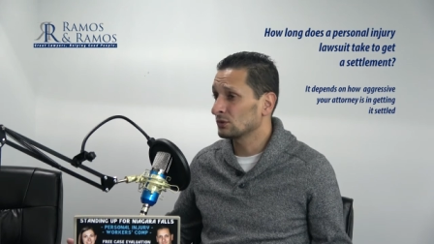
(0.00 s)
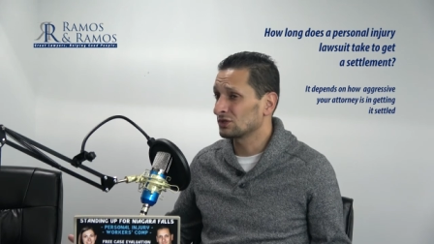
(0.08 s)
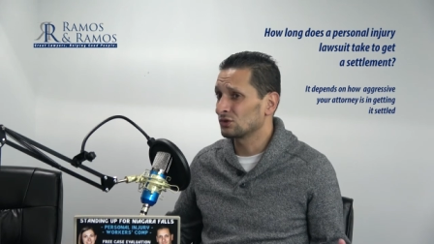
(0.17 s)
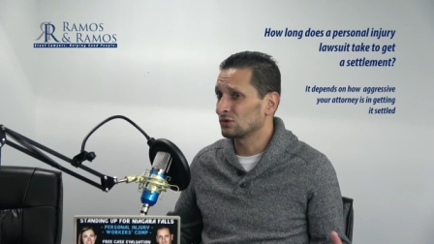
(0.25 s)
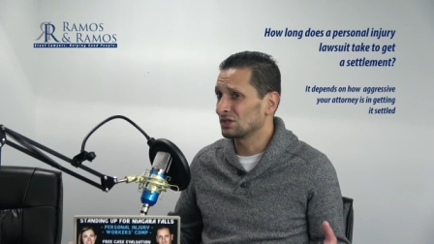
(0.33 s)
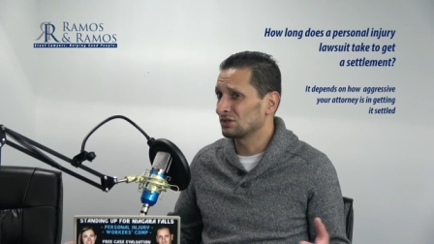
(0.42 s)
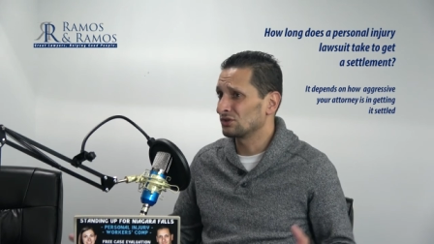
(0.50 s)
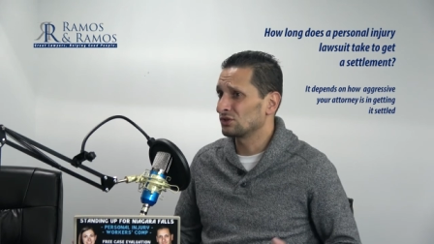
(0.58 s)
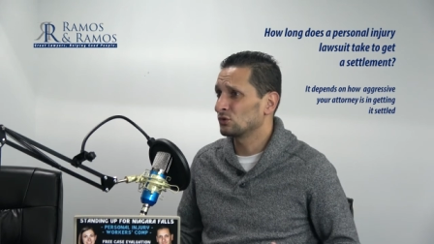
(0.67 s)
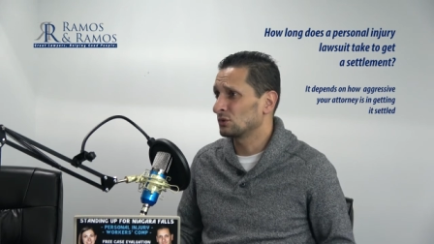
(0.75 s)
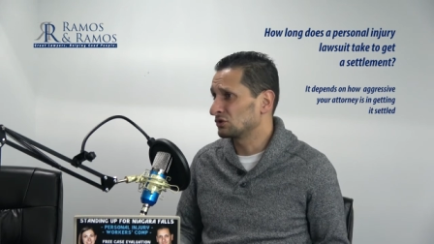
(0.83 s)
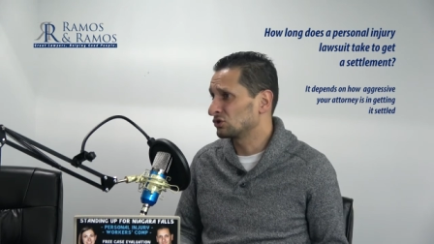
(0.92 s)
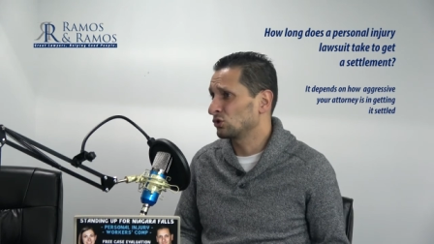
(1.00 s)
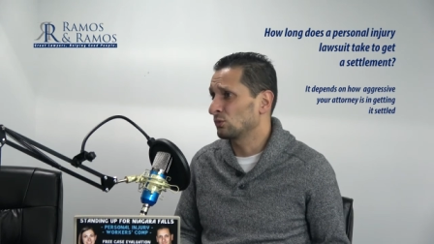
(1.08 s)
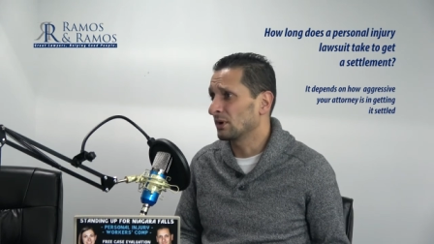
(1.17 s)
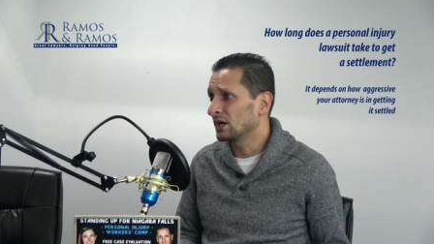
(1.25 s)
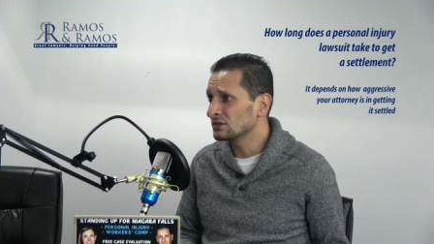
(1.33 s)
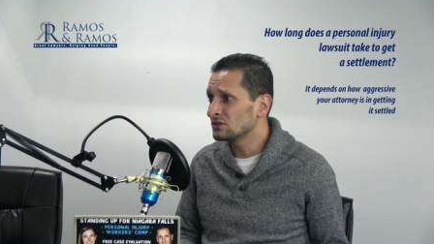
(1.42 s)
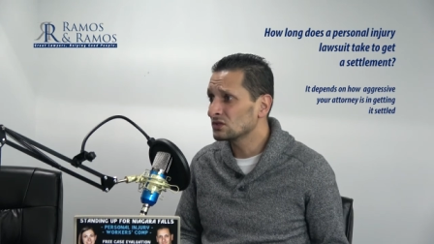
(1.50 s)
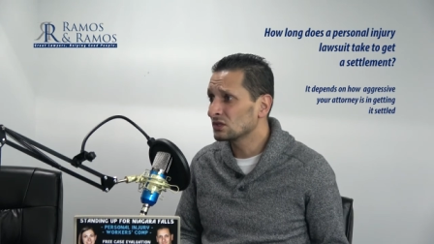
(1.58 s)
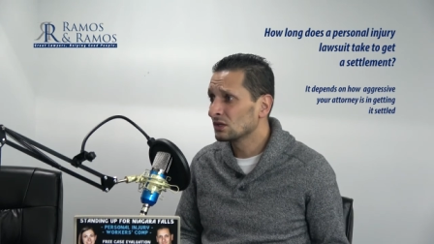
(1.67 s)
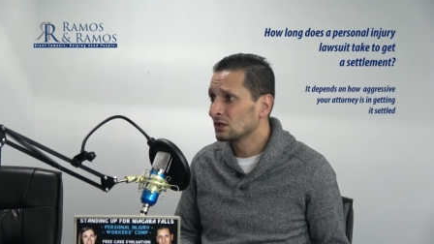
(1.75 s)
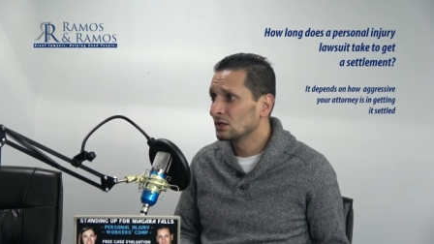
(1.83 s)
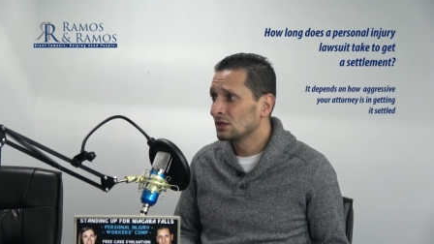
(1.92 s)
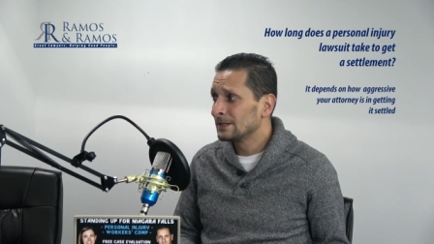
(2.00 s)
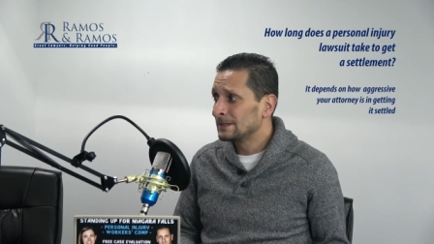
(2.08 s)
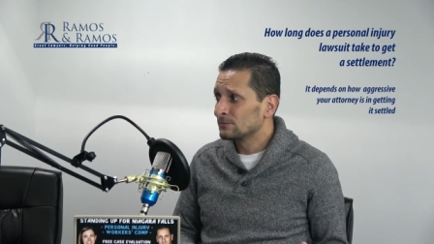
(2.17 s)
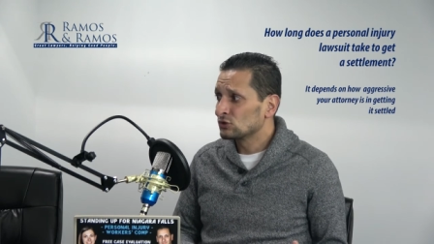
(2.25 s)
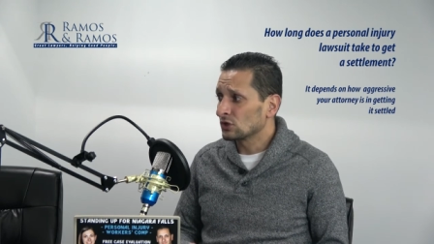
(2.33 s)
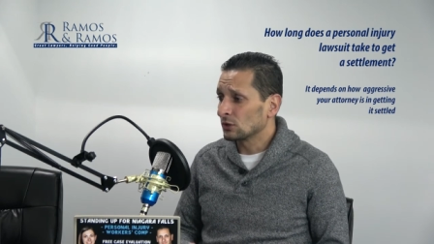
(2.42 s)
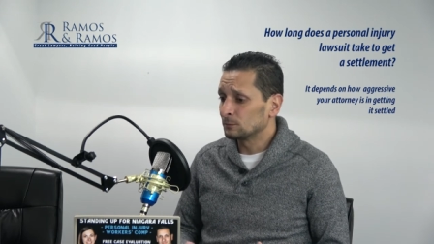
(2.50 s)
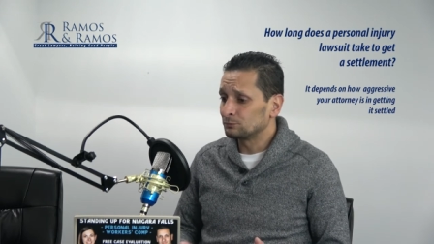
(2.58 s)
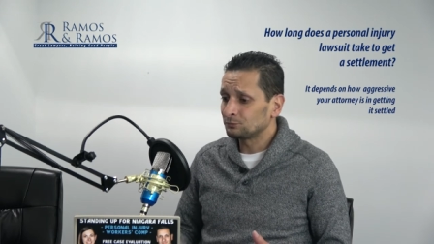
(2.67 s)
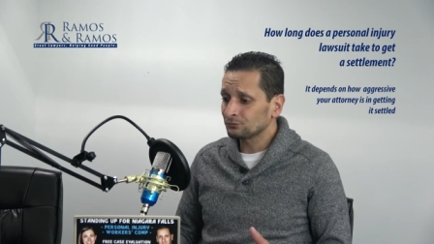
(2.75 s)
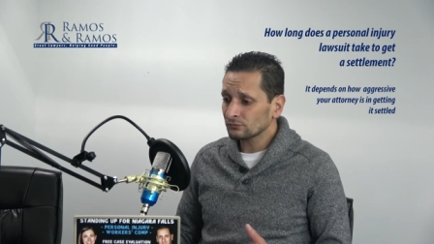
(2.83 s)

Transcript: which you can do in two months. So